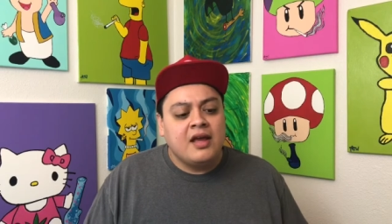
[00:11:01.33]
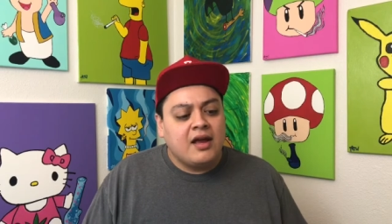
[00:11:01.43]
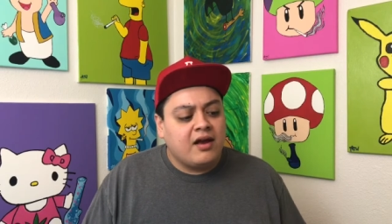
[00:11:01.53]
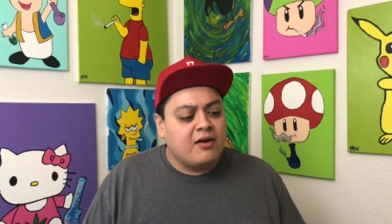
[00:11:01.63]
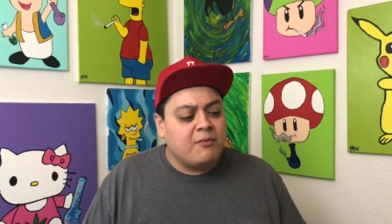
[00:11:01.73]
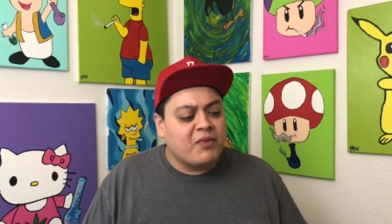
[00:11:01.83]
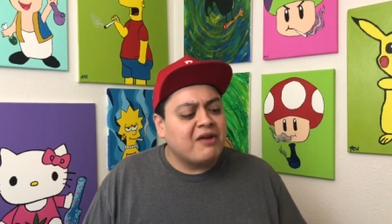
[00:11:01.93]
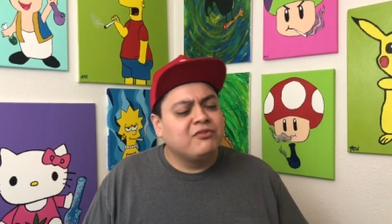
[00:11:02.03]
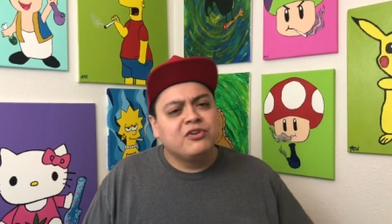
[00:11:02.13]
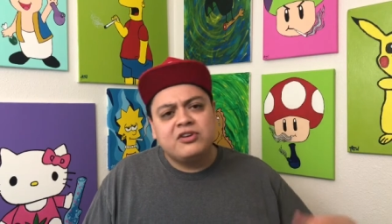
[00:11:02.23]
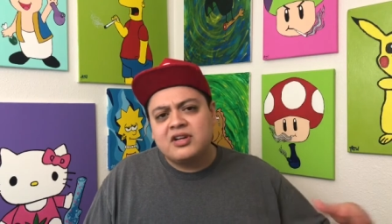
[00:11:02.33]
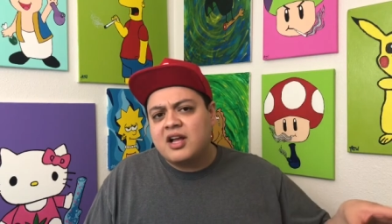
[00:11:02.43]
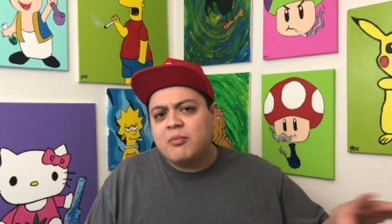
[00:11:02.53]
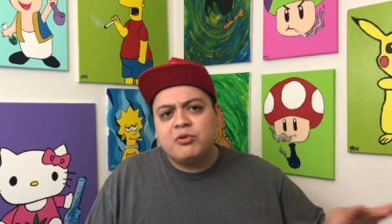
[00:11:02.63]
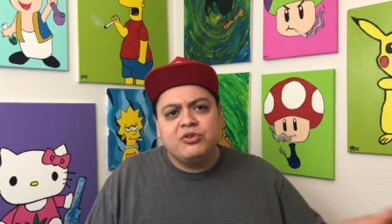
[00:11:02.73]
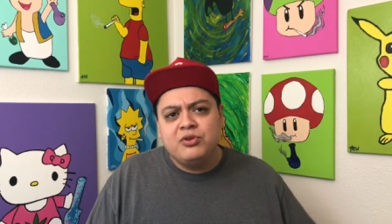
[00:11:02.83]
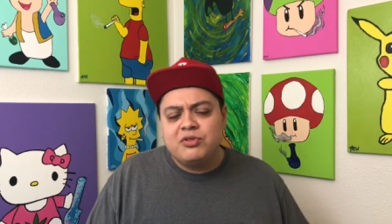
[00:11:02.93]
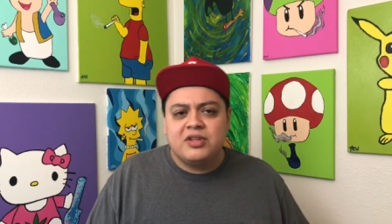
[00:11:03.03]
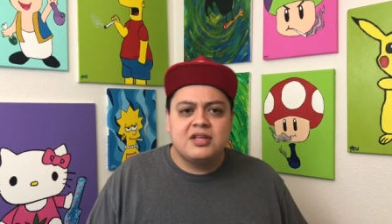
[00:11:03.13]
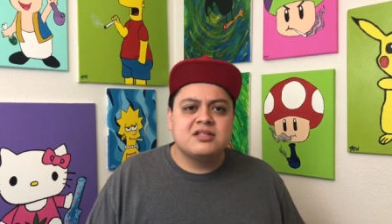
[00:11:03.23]
I've learned a couple new
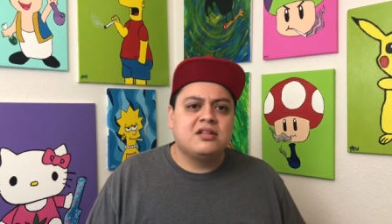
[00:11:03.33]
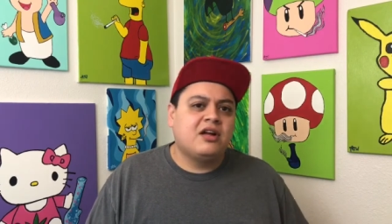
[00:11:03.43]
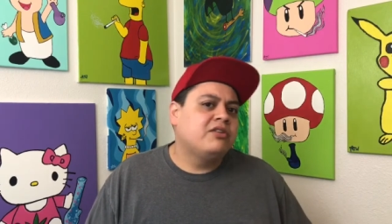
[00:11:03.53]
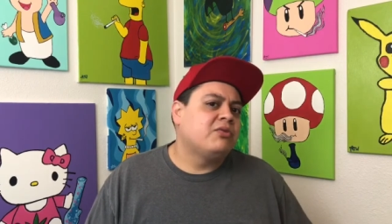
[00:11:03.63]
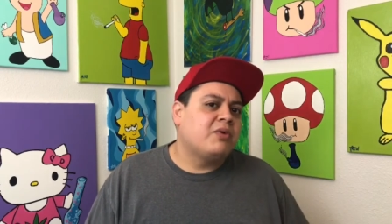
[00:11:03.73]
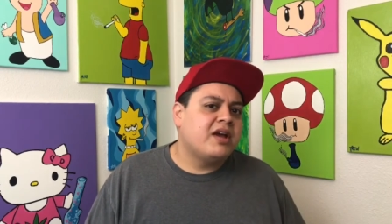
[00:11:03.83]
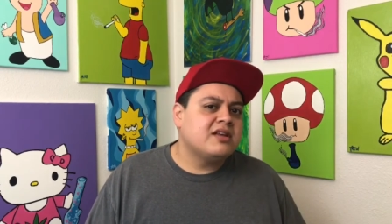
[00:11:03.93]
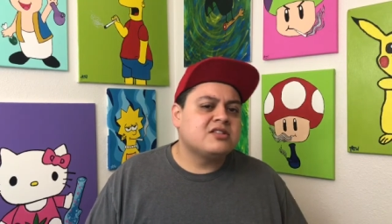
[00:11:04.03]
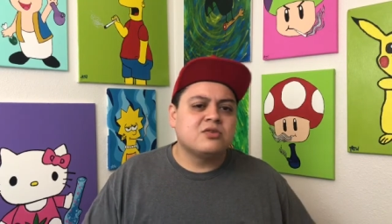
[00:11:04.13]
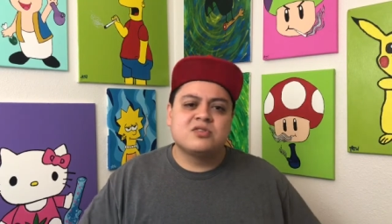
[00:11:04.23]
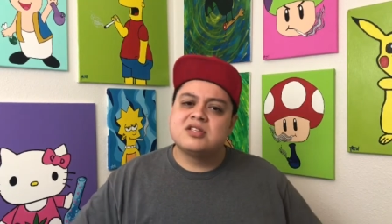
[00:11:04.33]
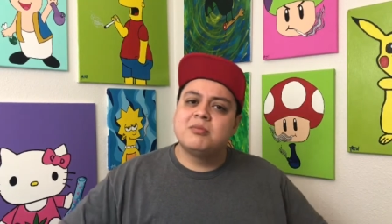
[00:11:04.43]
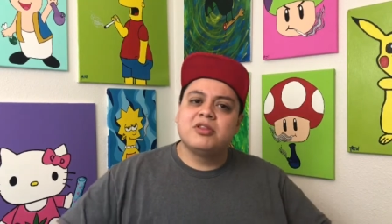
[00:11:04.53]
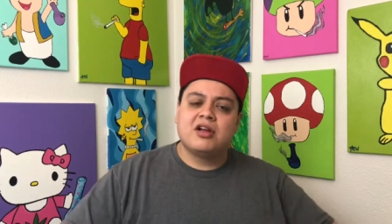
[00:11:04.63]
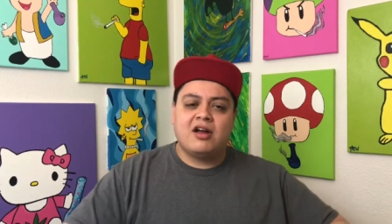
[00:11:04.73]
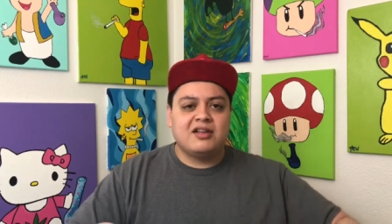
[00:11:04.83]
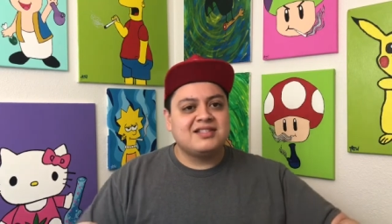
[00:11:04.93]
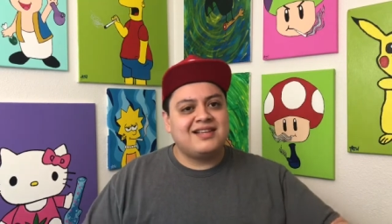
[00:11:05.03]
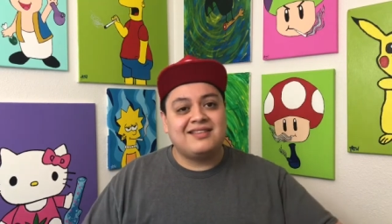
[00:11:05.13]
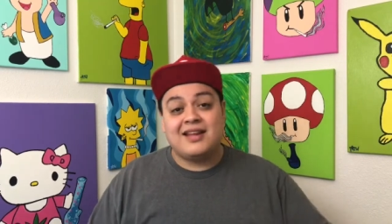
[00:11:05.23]
things along the way. So some of the
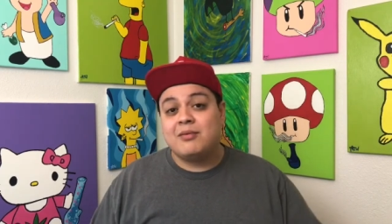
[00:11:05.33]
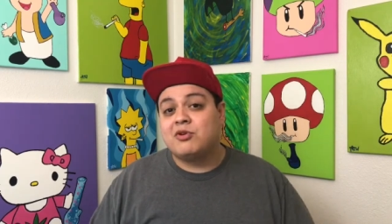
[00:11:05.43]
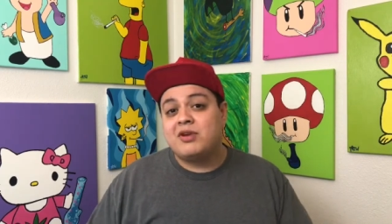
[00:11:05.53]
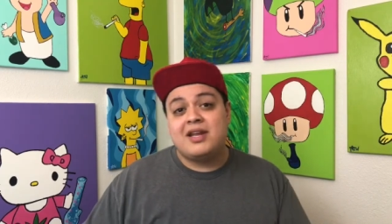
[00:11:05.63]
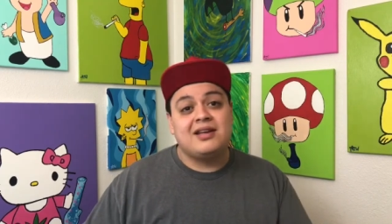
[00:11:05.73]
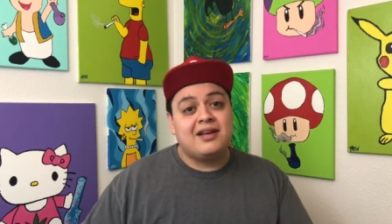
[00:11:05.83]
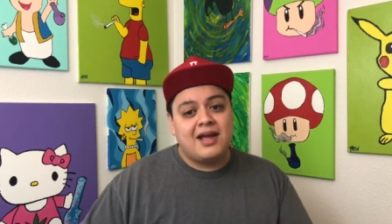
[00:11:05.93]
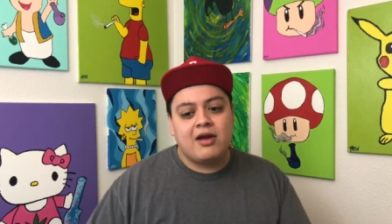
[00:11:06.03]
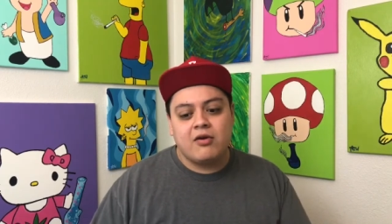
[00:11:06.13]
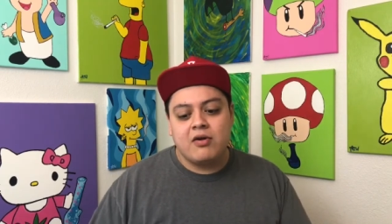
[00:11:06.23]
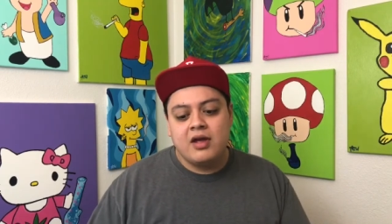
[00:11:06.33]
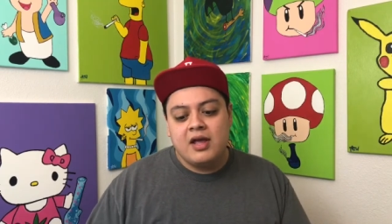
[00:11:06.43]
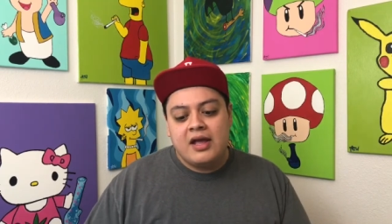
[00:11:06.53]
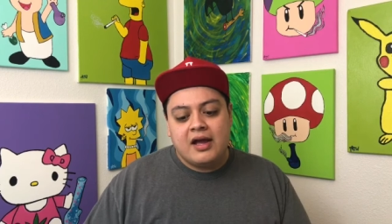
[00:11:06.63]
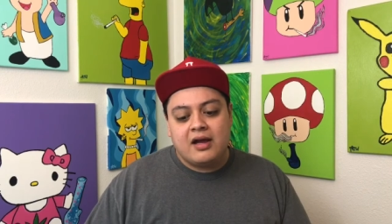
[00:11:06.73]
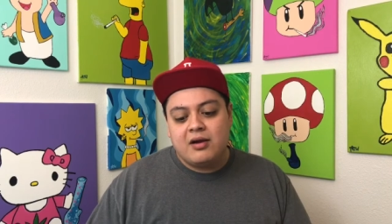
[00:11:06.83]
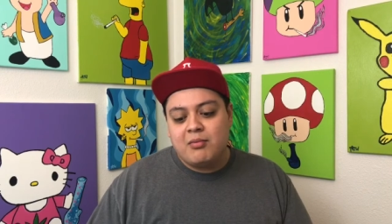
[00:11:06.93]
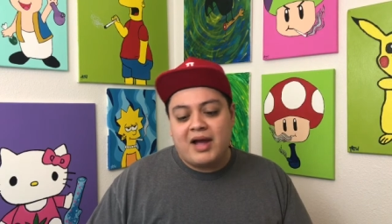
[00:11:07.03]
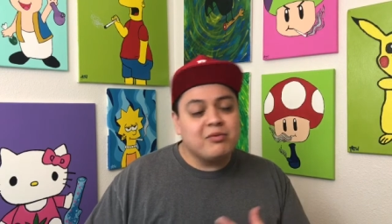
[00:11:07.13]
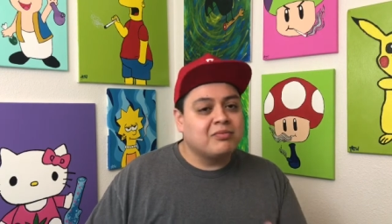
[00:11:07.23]
content that I'm creating now,
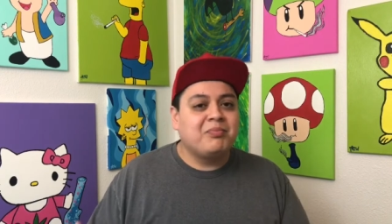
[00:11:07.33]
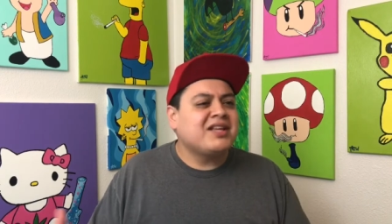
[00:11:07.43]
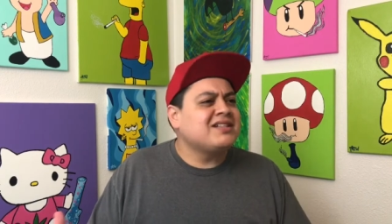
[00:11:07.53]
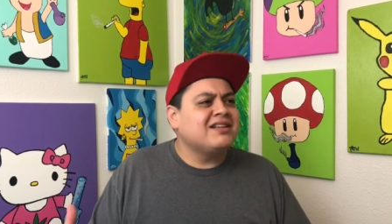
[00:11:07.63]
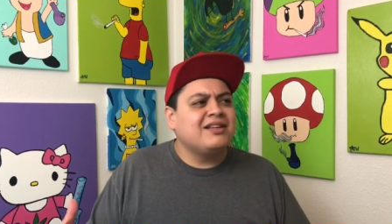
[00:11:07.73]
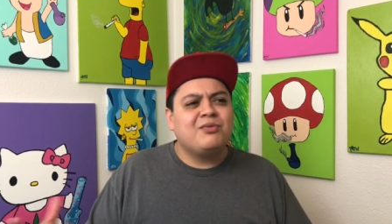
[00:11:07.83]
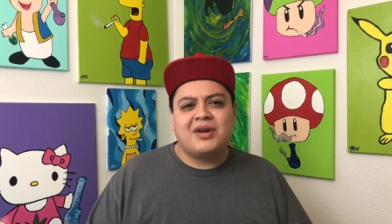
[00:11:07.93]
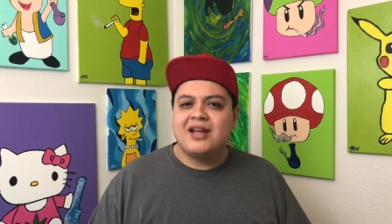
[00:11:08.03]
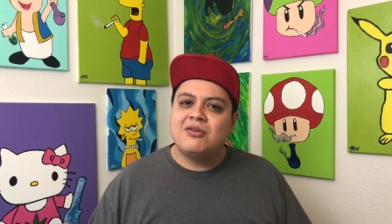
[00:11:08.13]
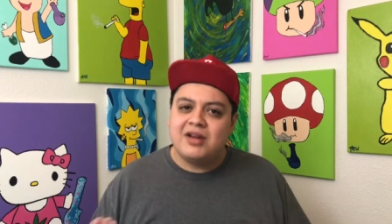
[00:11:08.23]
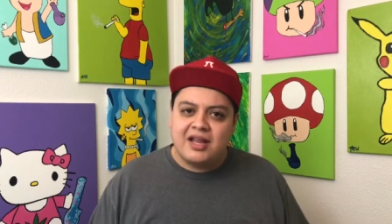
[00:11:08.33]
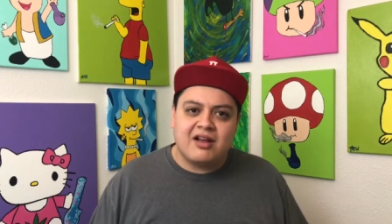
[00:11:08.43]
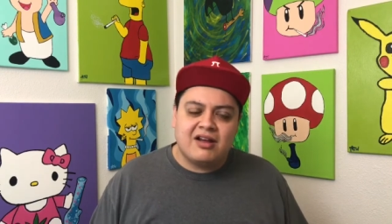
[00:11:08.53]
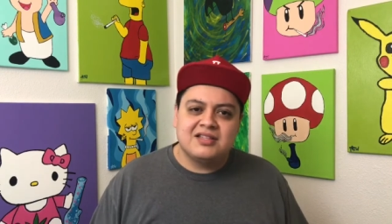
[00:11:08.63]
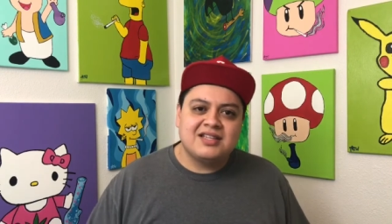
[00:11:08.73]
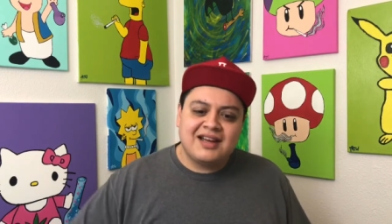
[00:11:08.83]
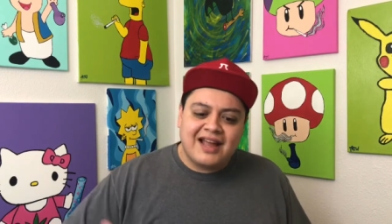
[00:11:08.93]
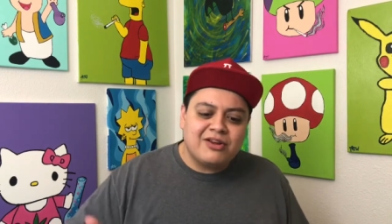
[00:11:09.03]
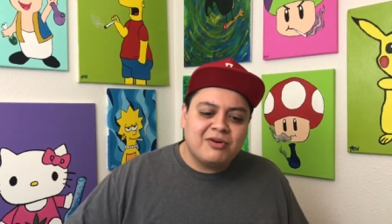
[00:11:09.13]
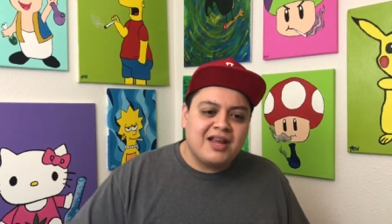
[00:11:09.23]
I'm basically, when I create content,
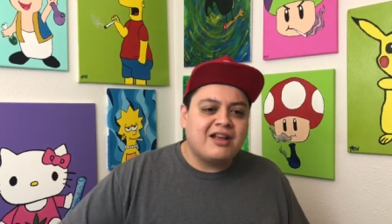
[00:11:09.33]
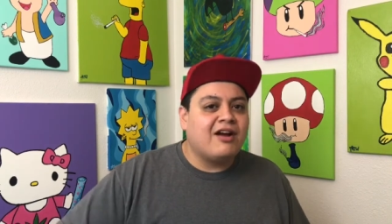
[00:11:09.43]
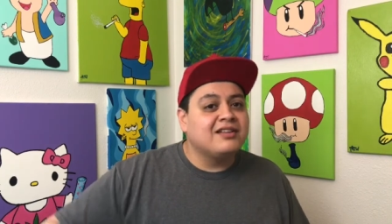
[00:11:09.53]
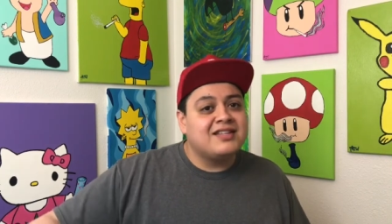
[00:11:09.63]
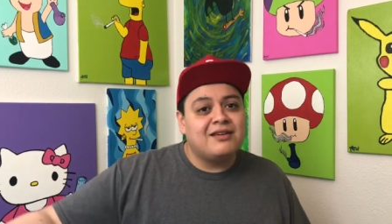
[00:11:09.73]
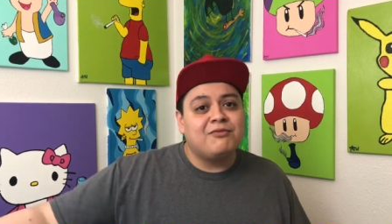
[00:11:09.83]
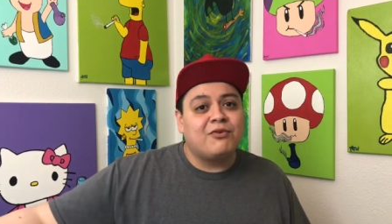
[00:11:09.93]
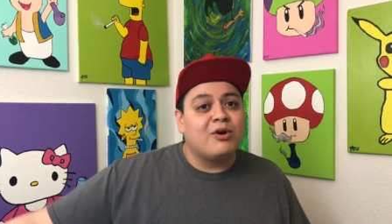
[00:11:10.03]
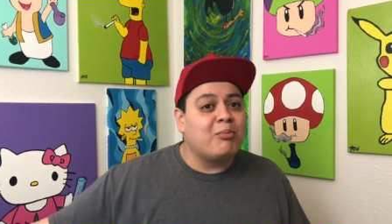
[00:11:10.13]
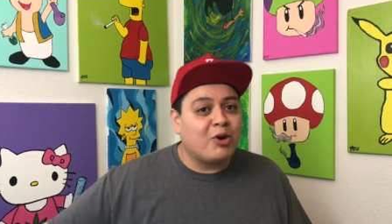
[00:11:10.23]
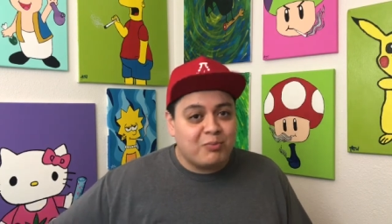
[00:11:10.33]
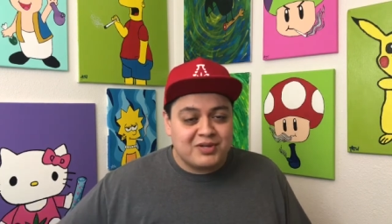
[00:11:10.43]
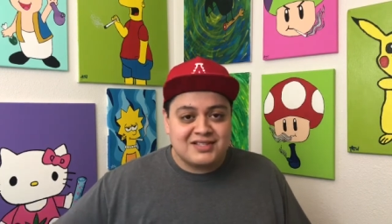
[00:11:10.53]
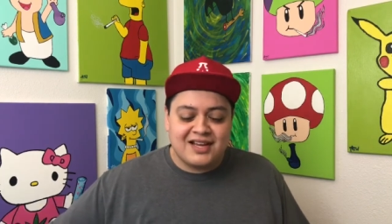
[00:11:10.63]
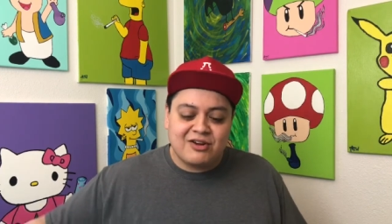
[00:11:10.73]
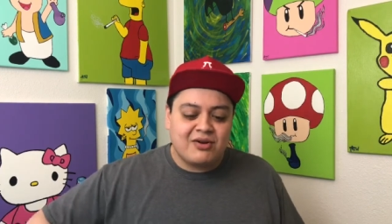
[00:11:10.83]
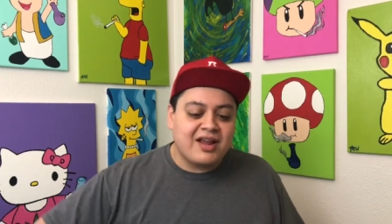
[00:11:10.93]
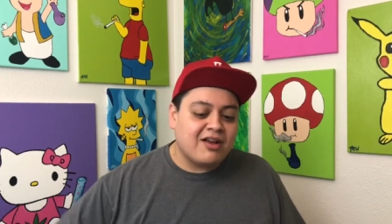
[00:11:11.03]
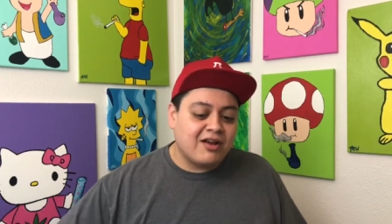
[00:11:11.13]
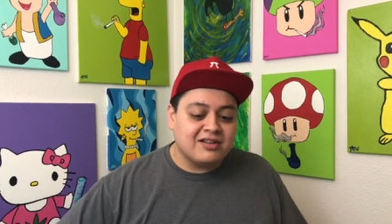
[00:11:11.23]
I create content for a purpose. I
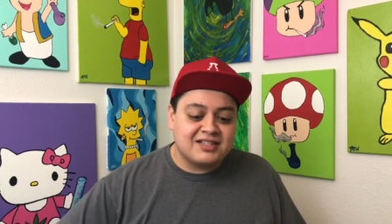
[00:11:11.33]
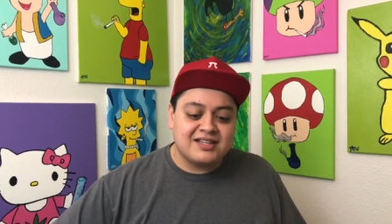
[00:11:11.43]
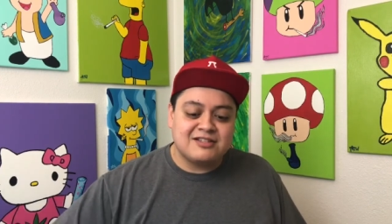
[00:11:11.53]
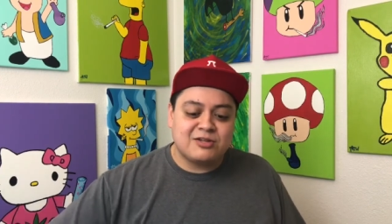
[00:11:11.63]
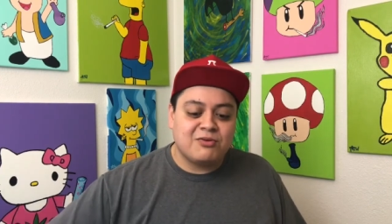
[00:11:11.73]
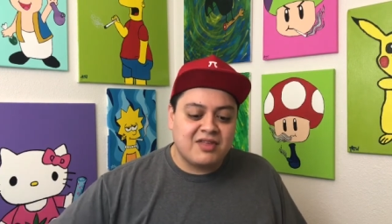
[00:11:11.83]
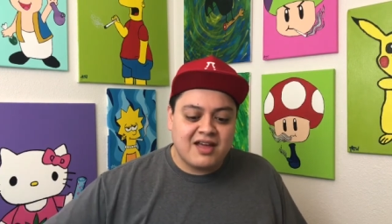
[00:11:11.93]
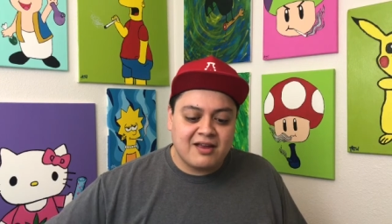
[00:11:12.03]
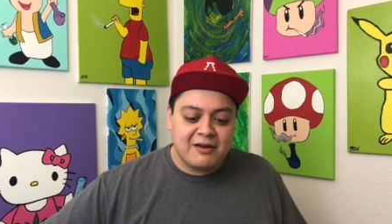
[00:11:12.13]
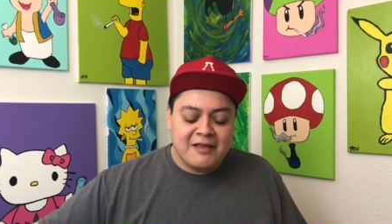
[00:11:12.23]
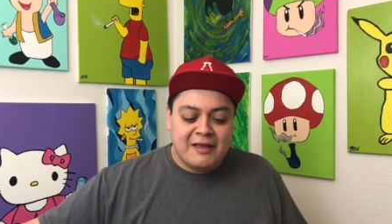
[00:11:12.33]
create content so that,